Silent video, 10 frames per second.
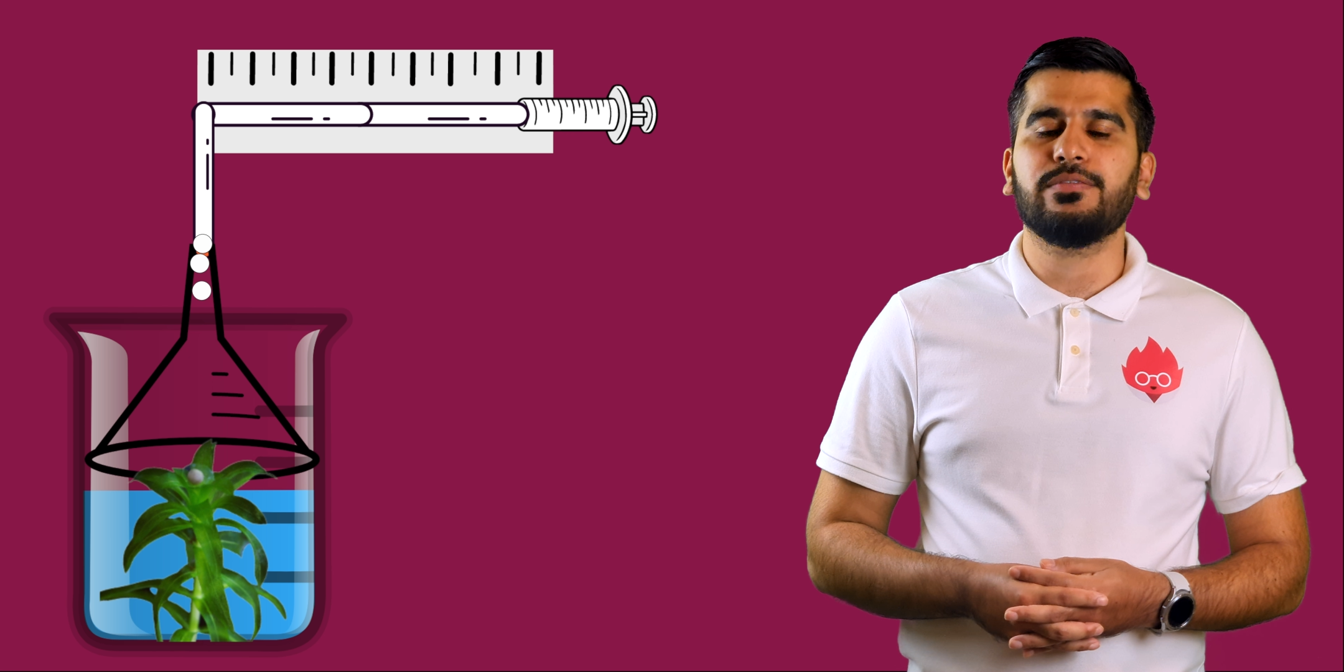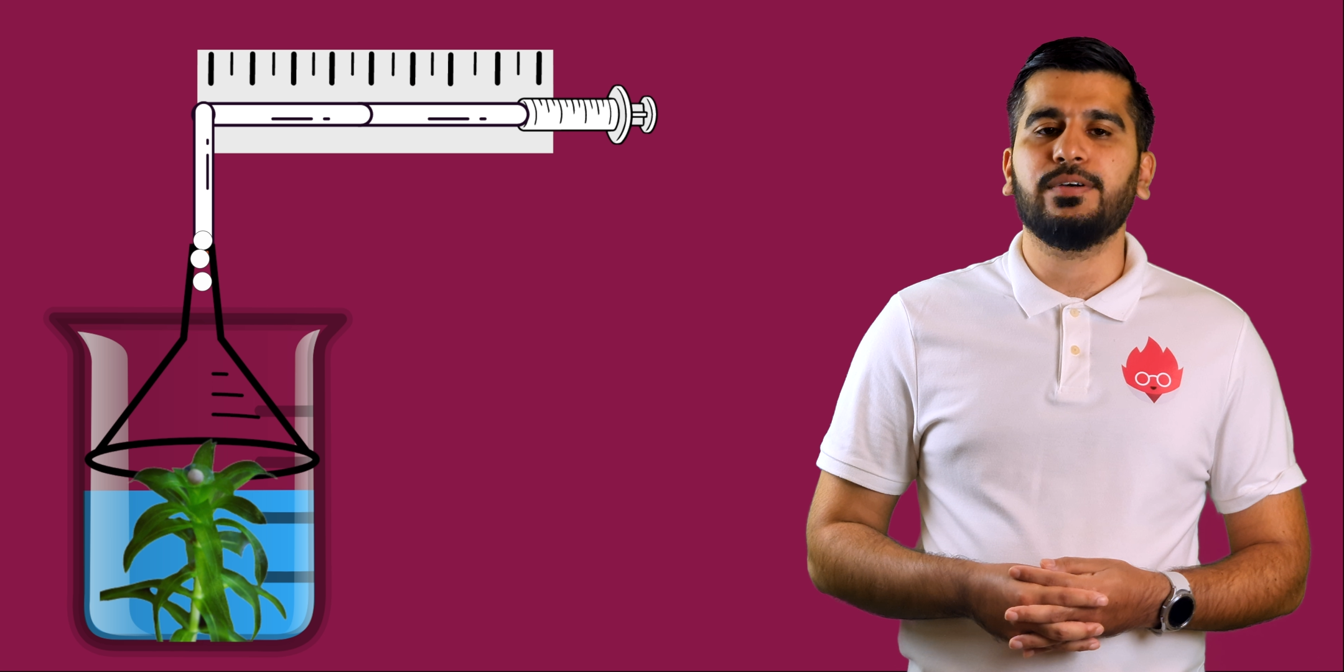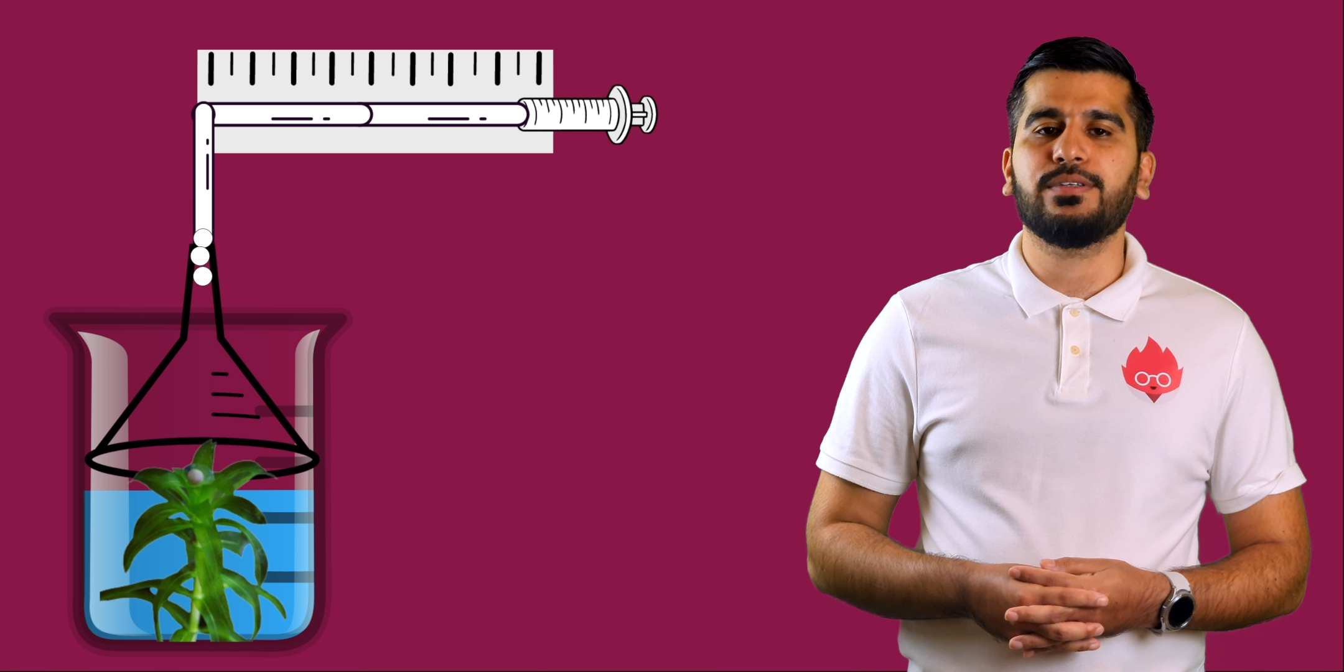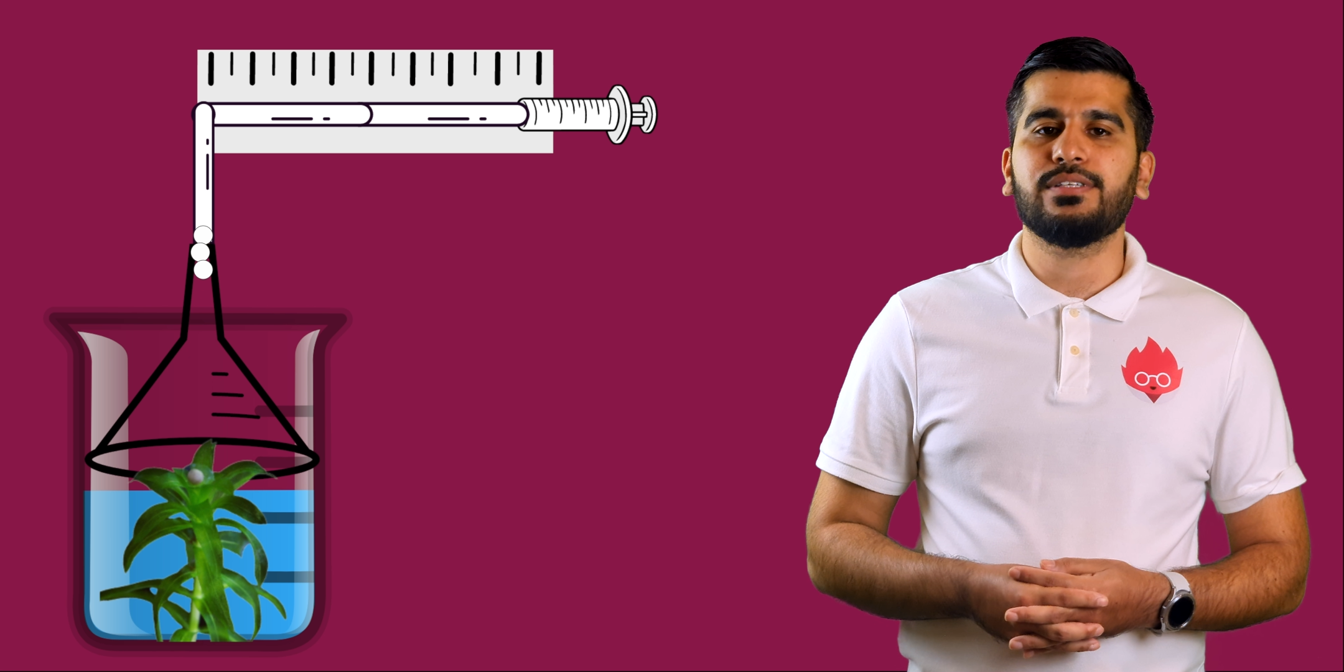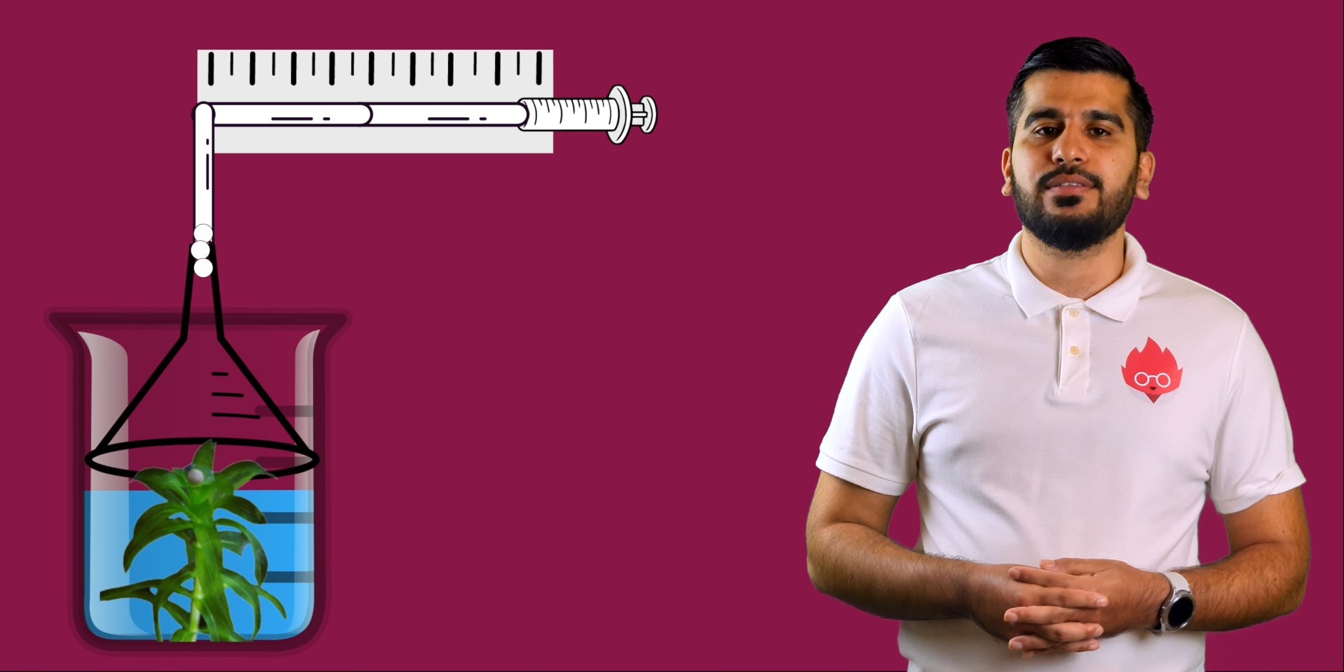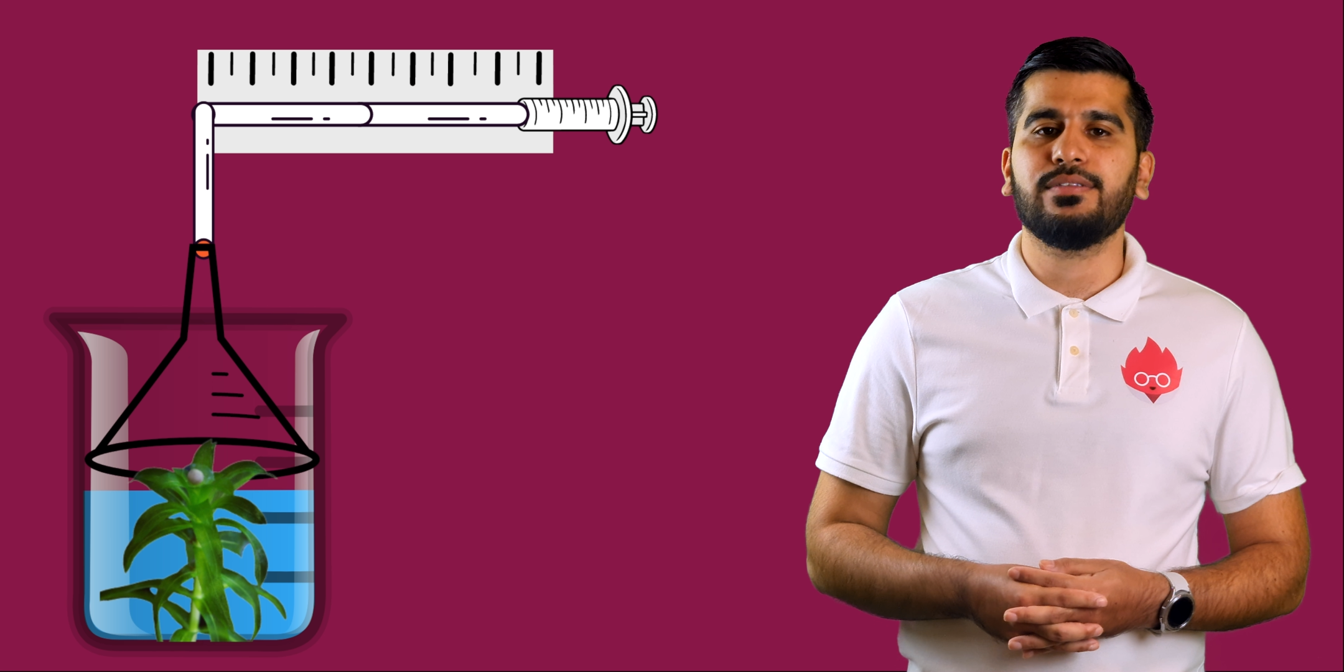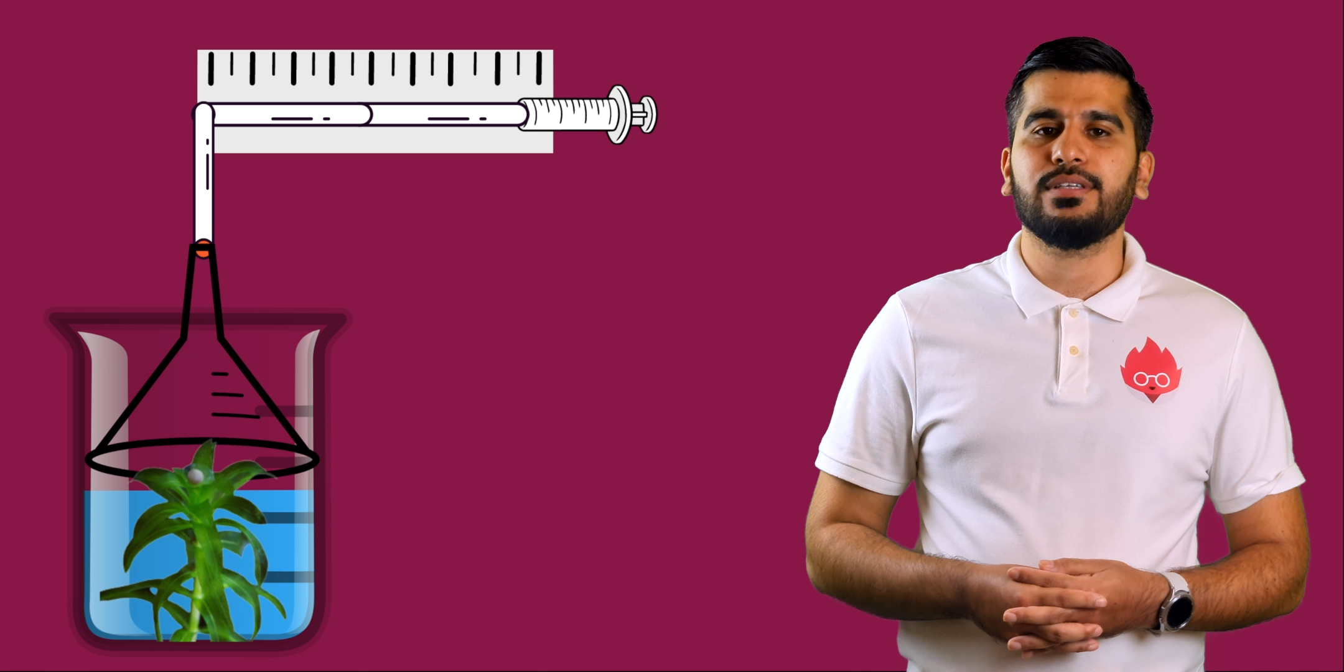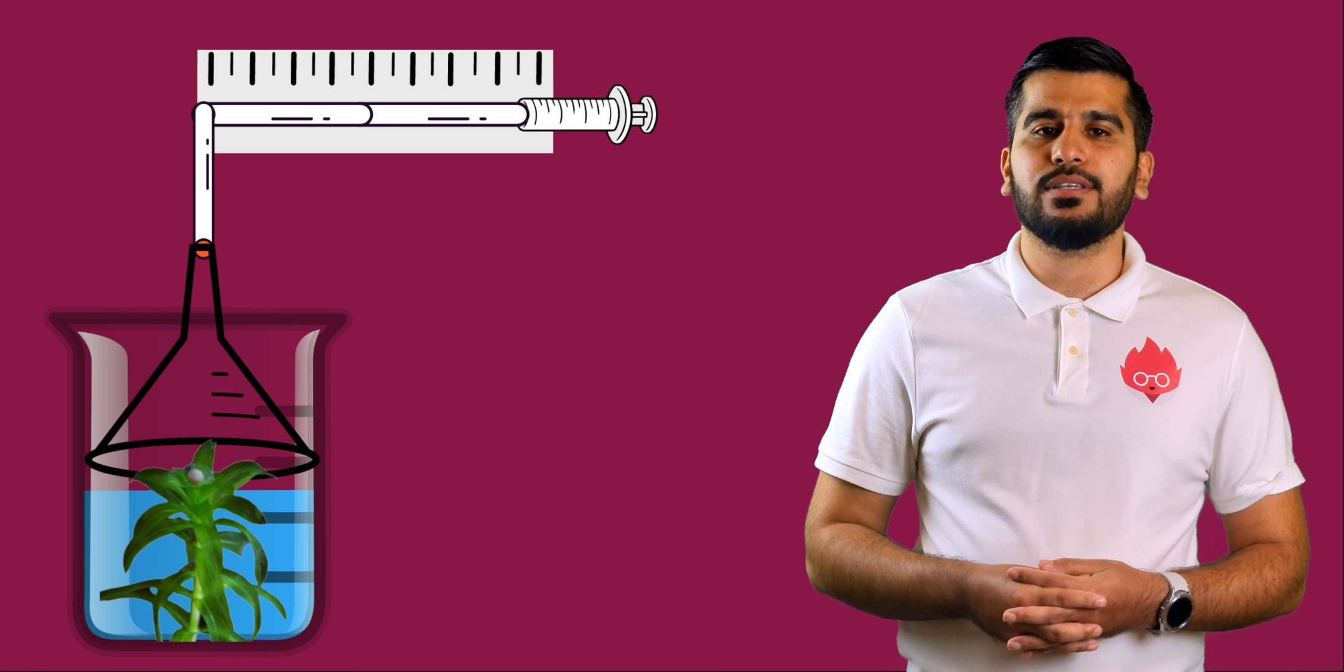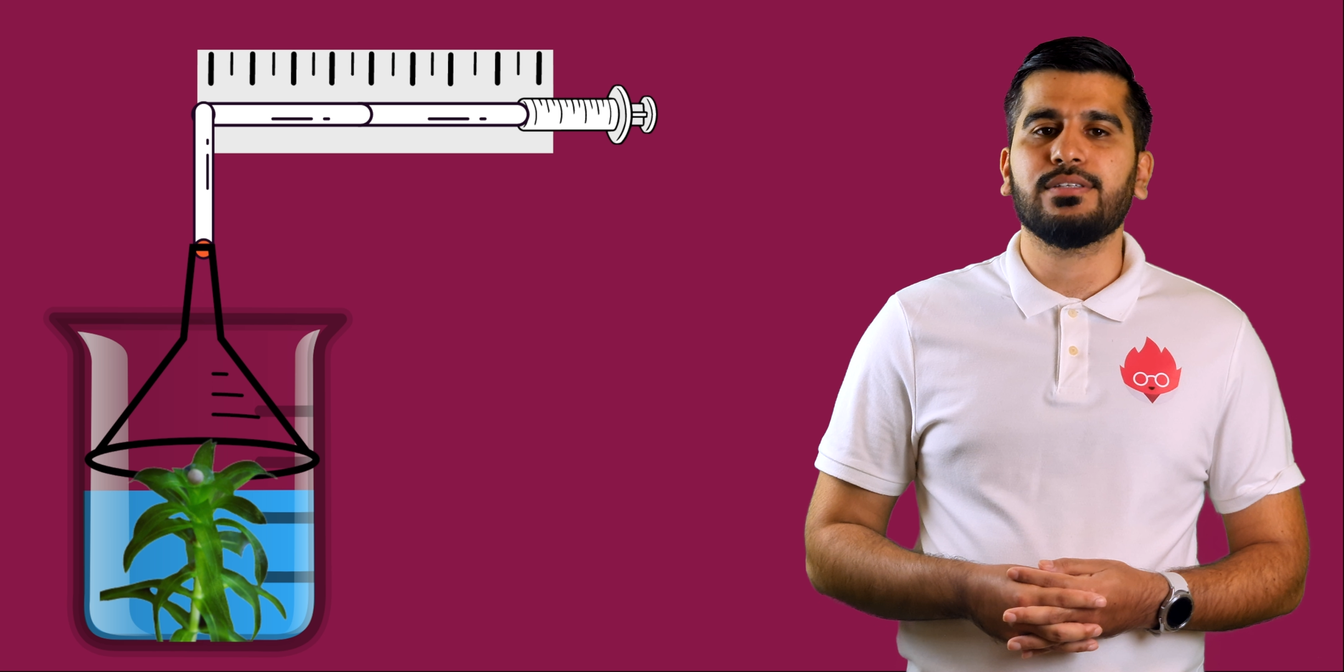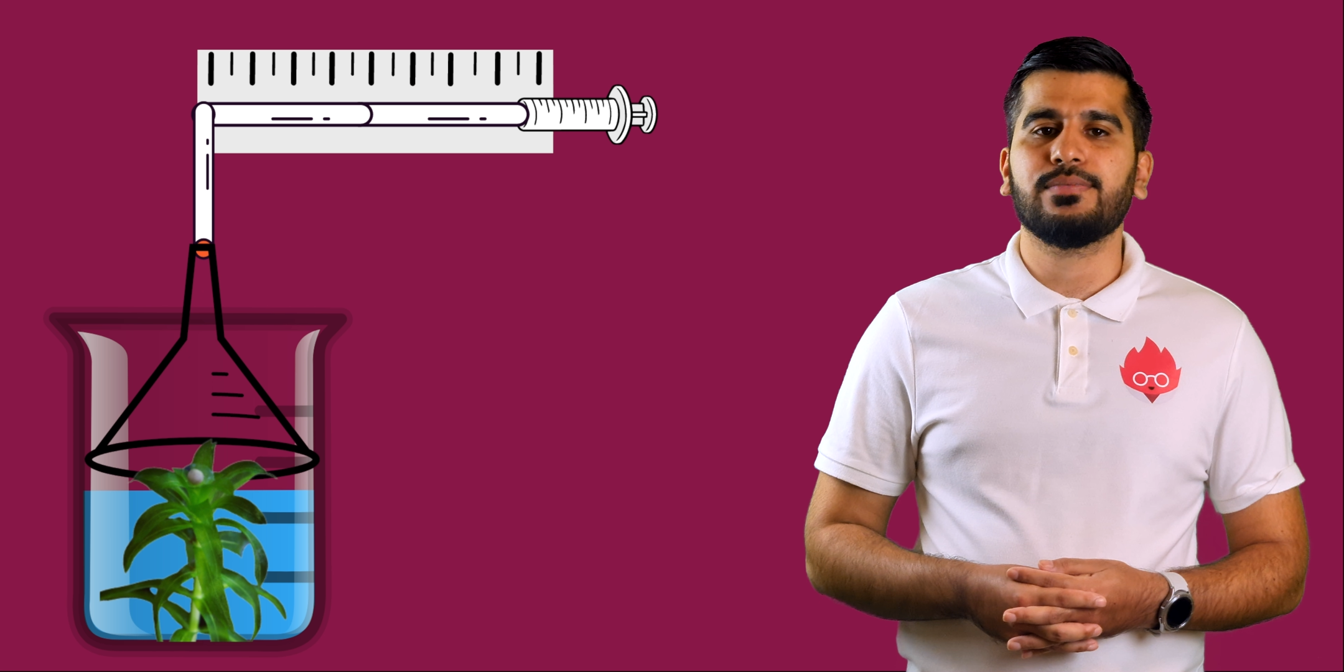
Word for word: of photosynthesis.